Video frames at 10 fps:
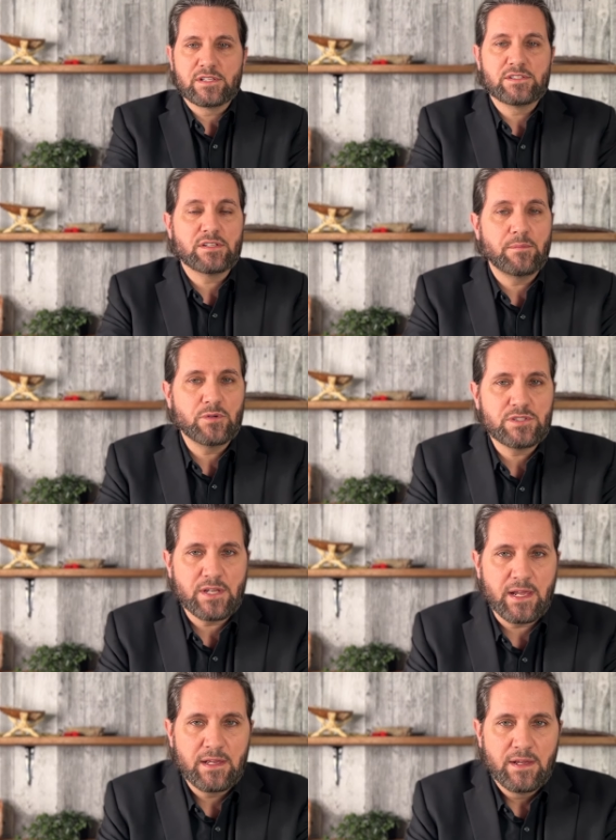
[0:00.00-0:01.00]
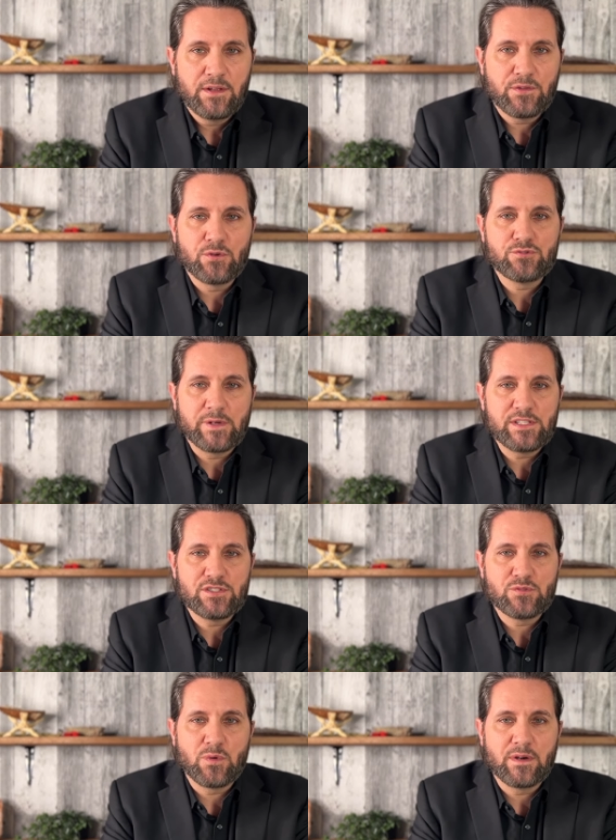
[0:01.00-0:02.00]
and some would say those
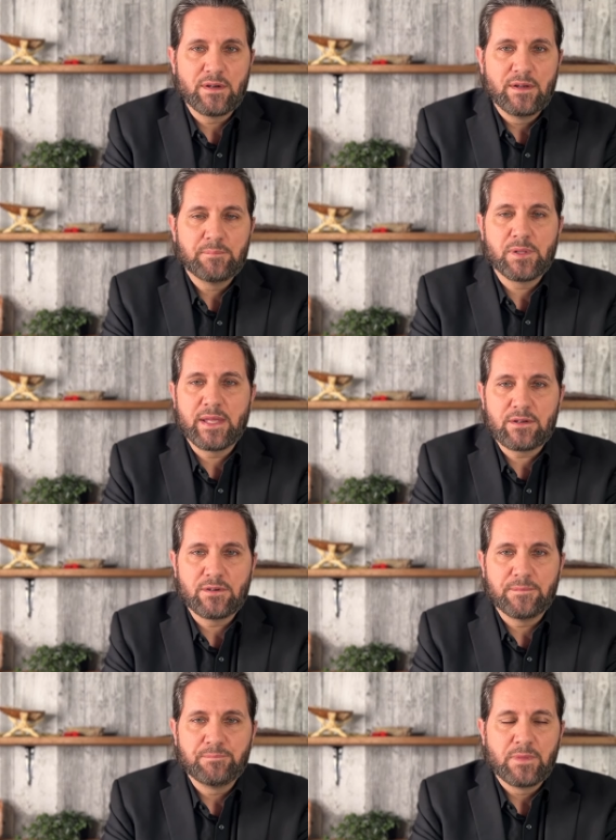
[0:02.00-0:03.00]
reasons were political.